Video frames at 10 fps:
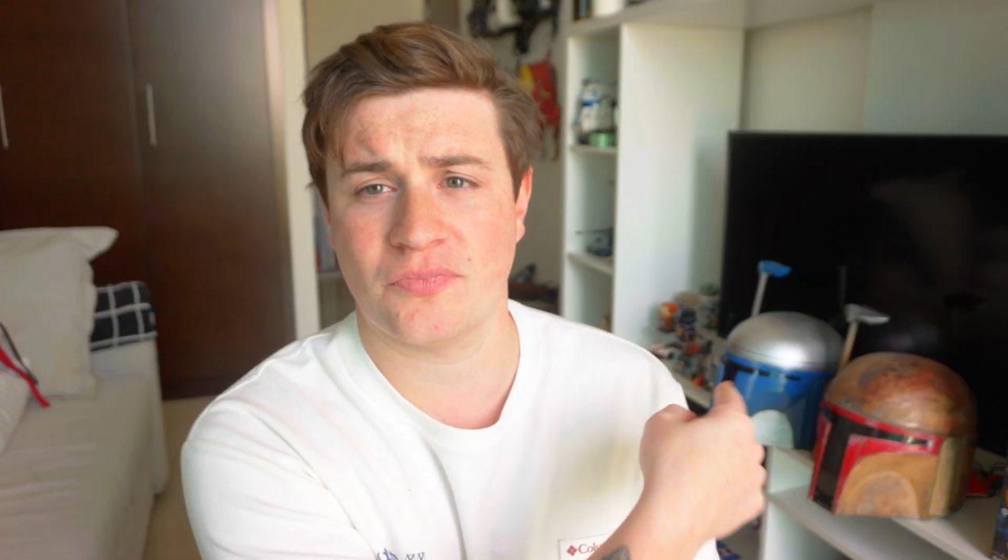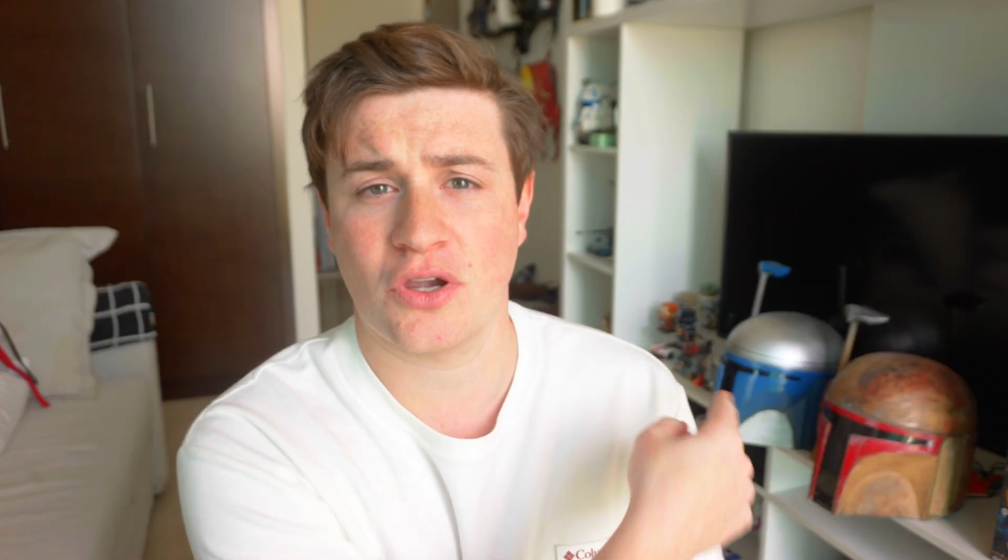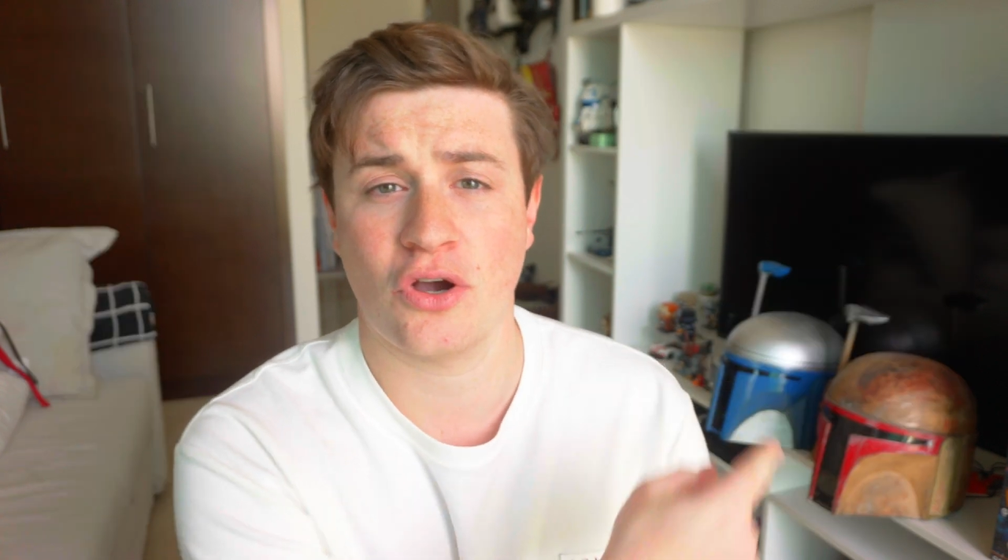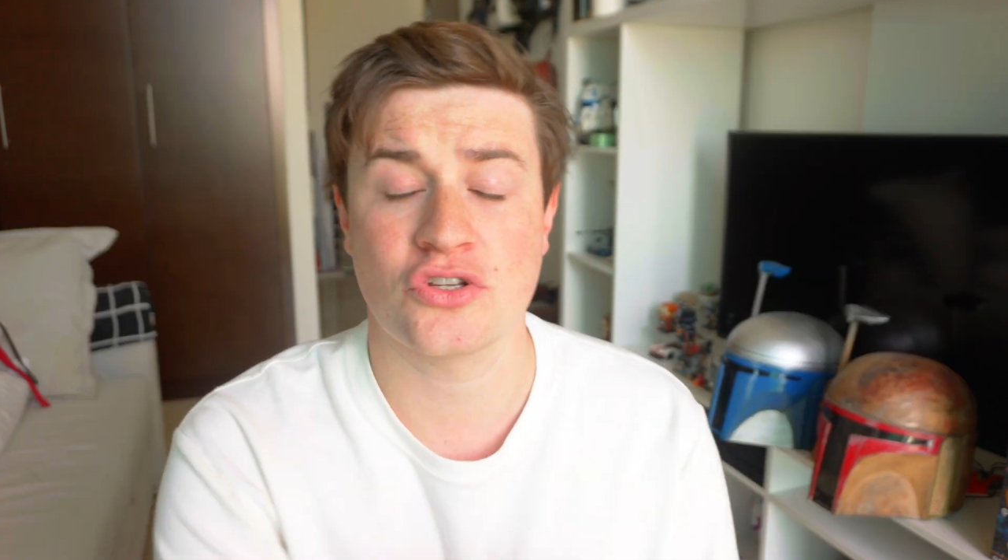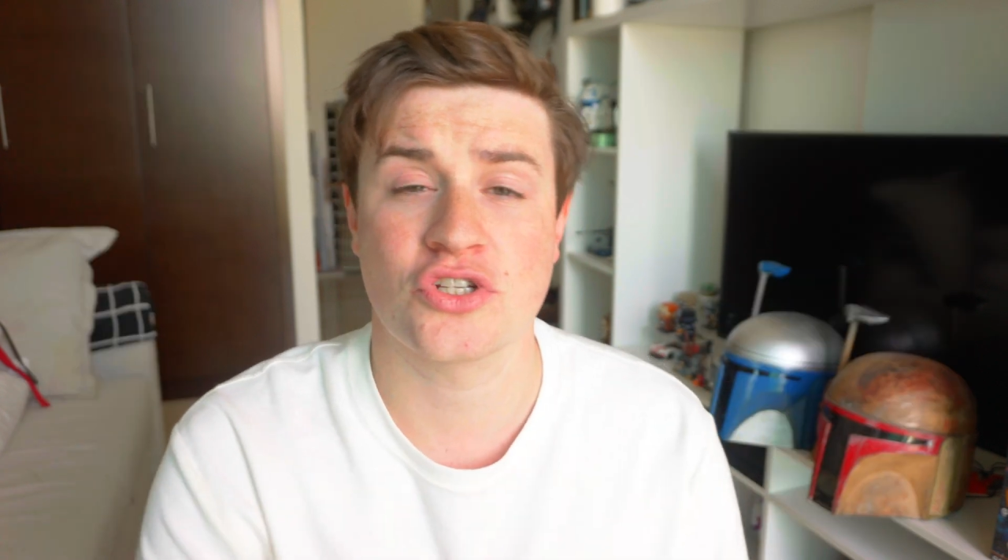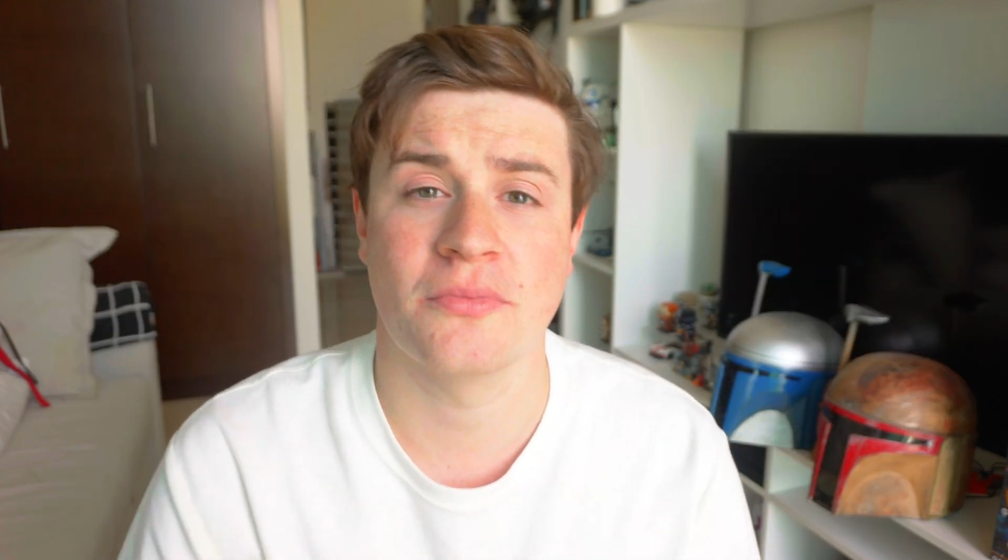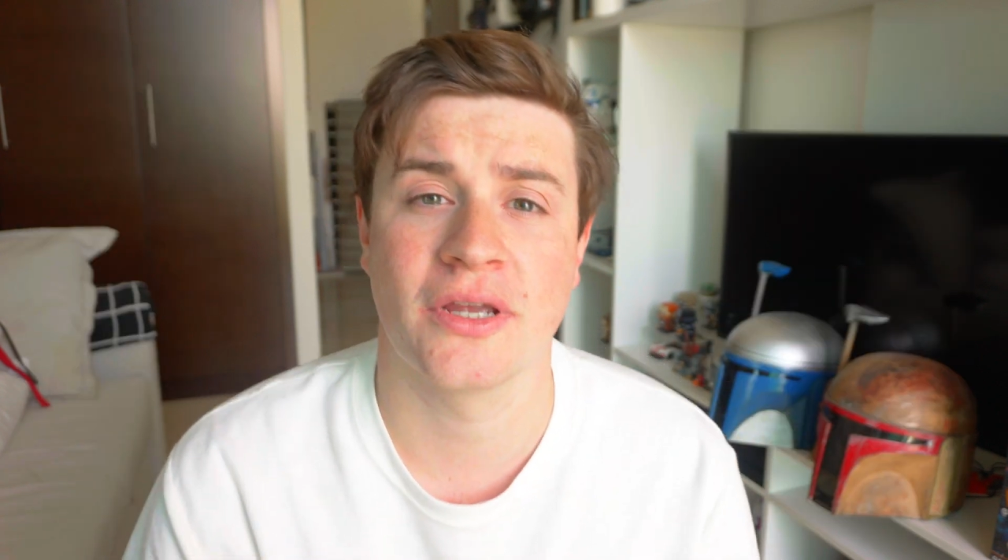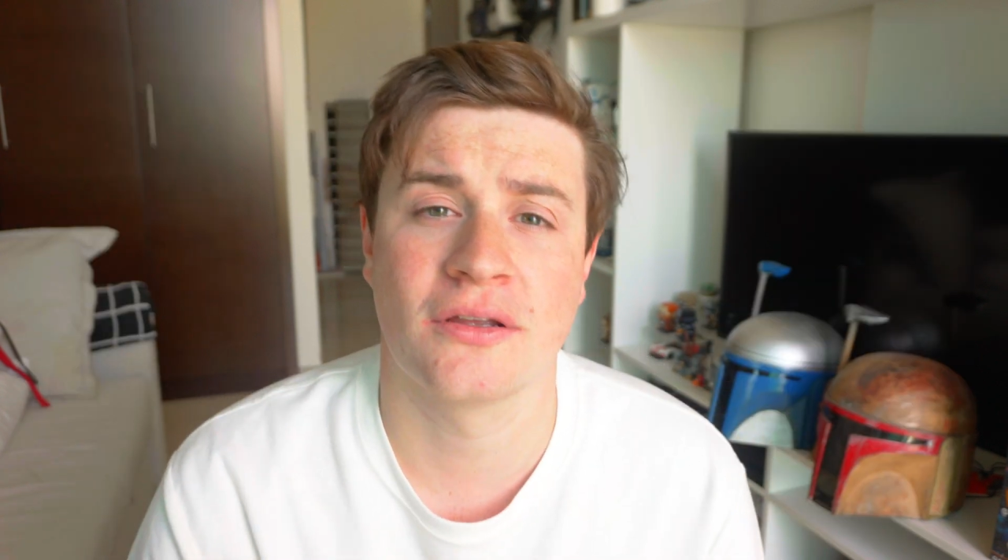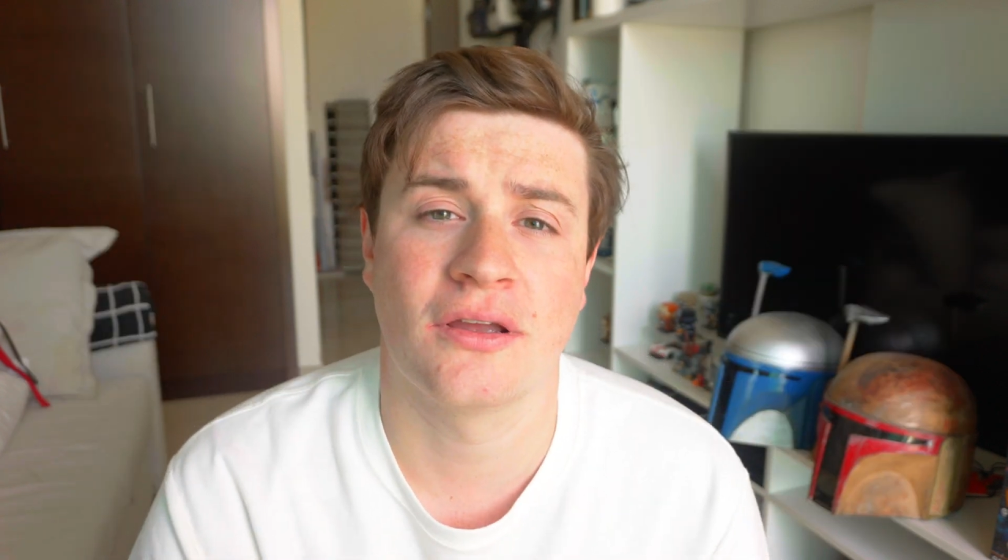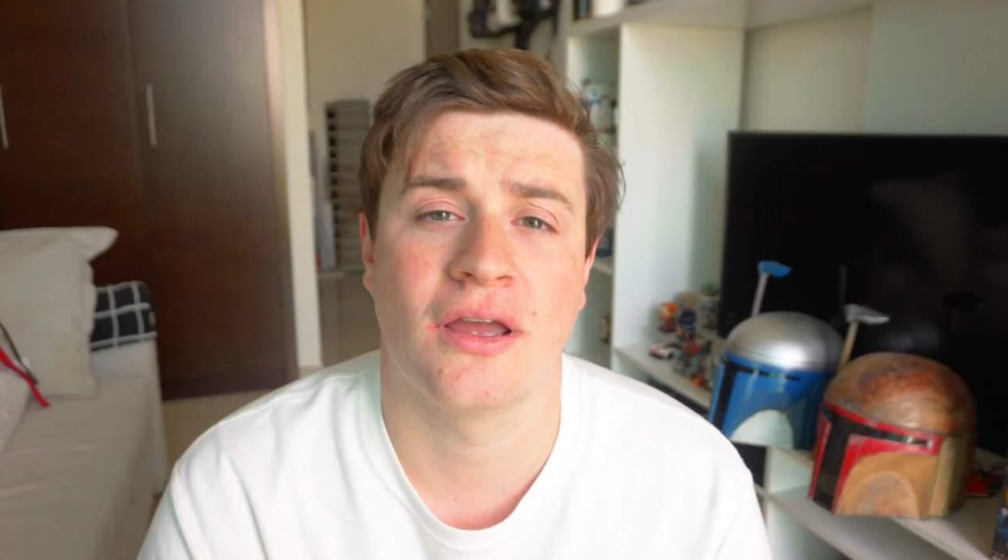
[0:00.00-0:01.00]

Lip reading: costuming.